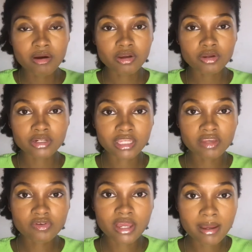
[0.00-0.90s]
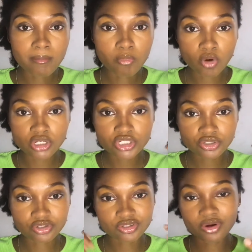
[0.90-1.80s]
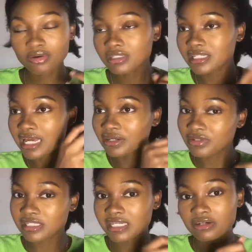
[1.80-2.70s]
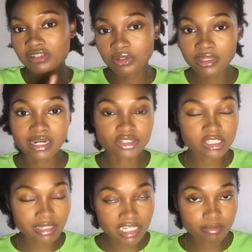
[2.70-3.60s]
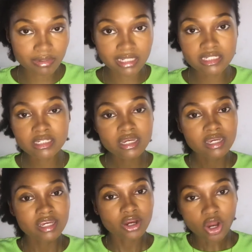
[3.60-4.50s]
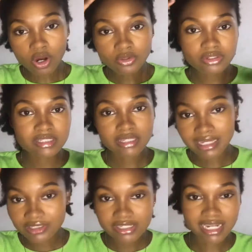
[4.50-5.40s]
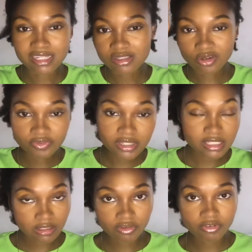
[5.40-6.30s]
they give your hair moisture. So all this LOC, LCU that I just explained, all those are just like surface stuff.